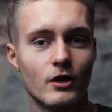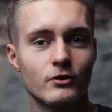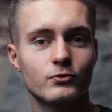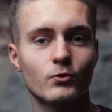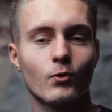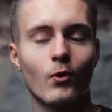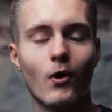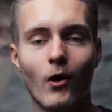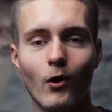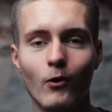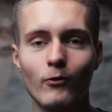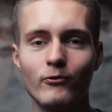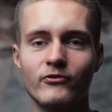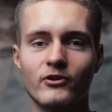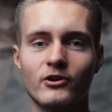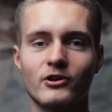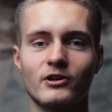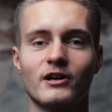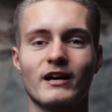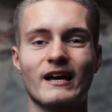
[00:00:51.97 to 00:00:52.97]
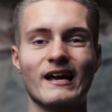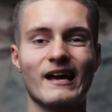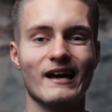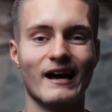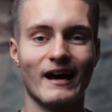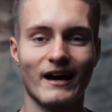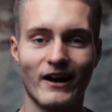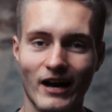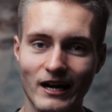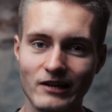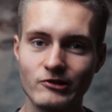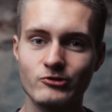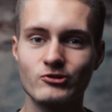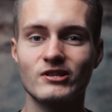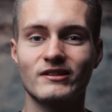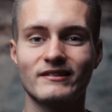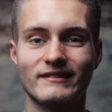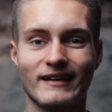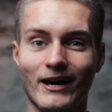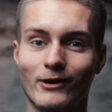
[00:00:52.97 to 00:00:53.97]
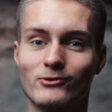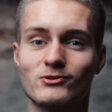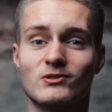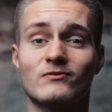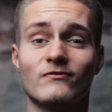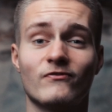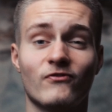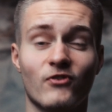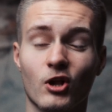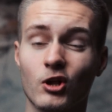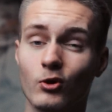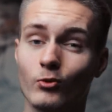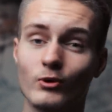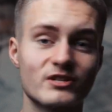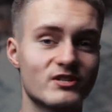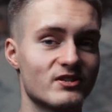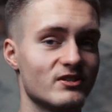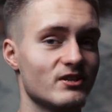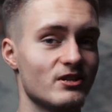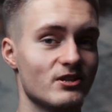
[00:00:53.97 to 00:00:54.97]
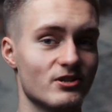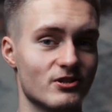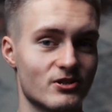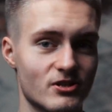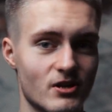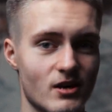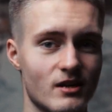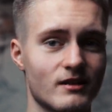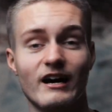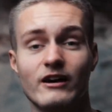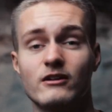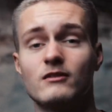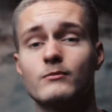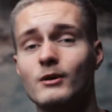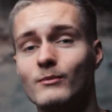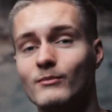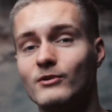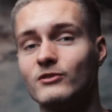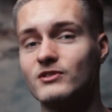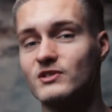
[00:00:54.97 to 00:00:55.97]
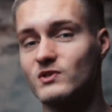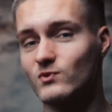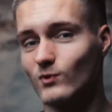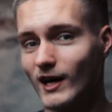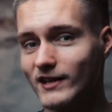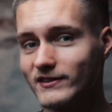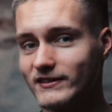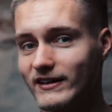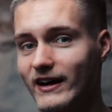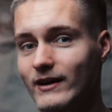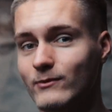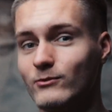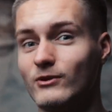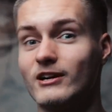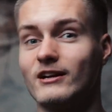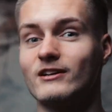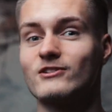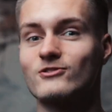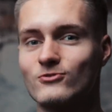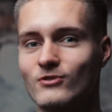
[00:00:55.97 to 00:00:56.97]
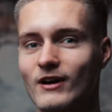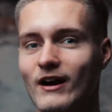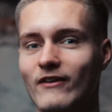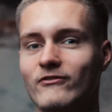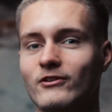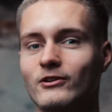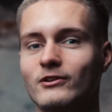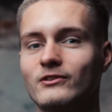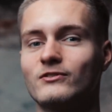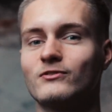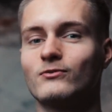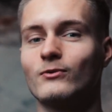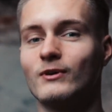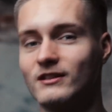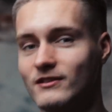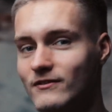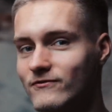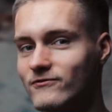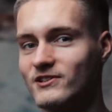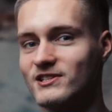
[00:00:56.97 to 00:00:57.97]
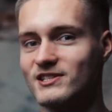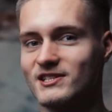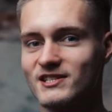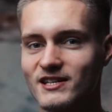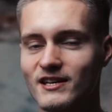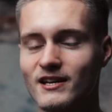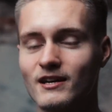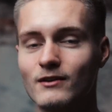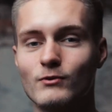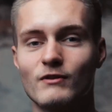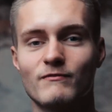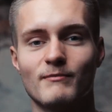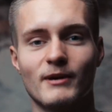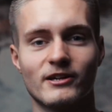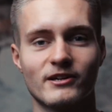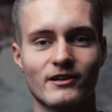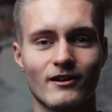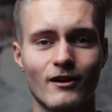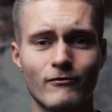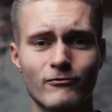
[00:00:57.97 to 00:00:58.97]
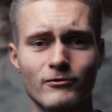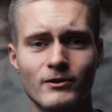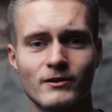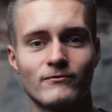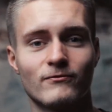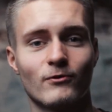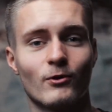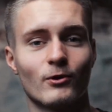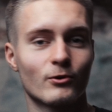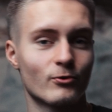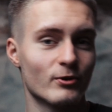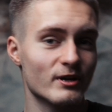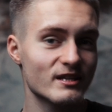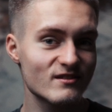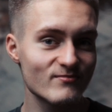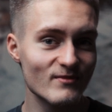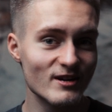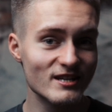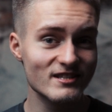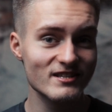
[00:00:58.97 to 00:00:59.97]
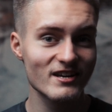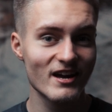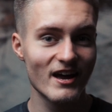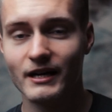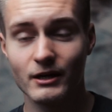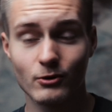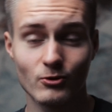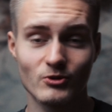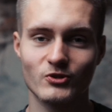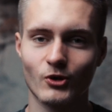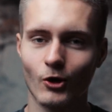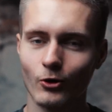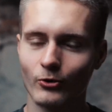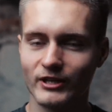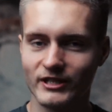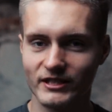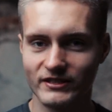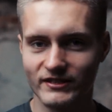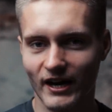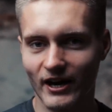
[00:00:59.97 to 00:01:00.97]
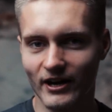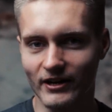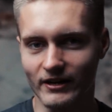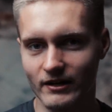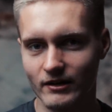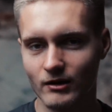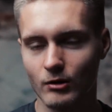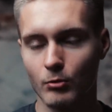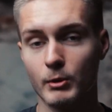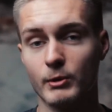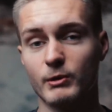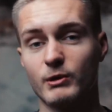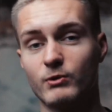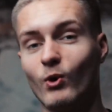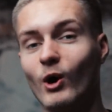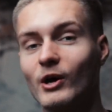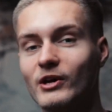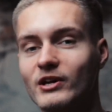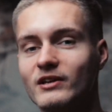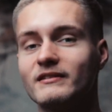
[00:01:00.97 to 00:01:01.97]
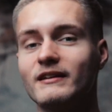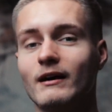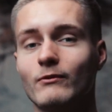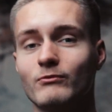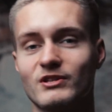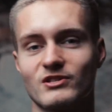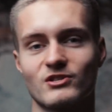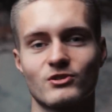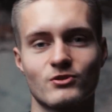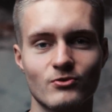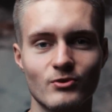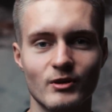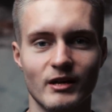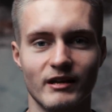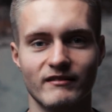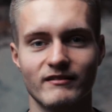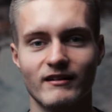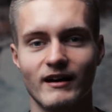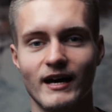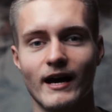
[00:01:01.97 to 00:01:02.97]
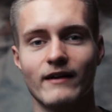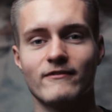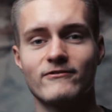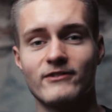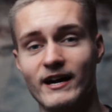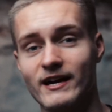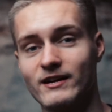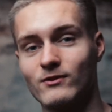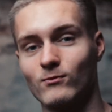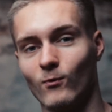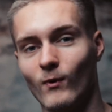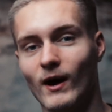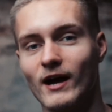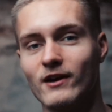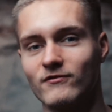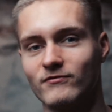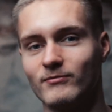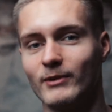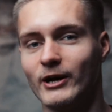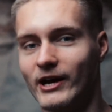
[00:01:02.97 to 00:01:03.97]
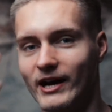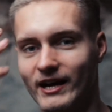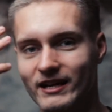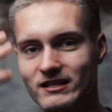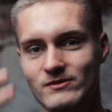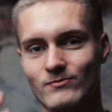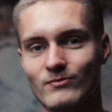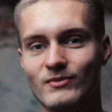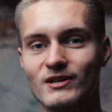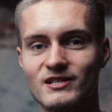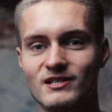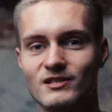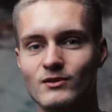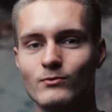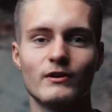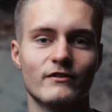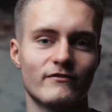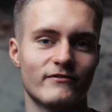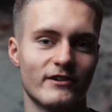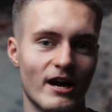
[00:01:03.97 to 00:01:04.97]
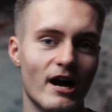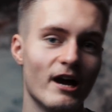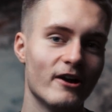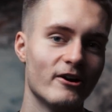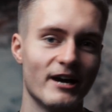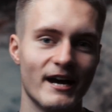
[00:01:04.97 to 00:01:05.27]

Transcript: to over 100,000 followers each. I remember this one time when I traveled to a different city with my girlfriend for Christmas. It was already dark. We were walking down the street. I've had one of my hands busy with her